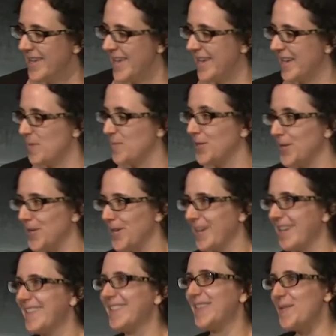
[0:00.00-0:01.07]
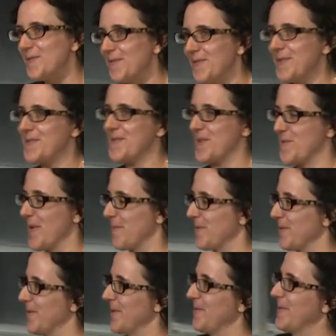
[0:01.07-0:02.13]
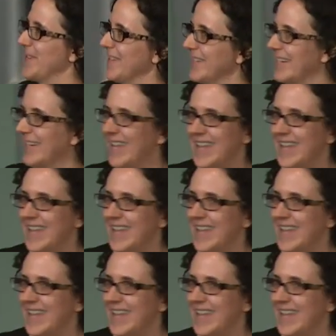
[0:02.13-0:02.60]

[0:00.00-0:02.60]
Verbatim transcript: And I'm sure some of you are probably wondering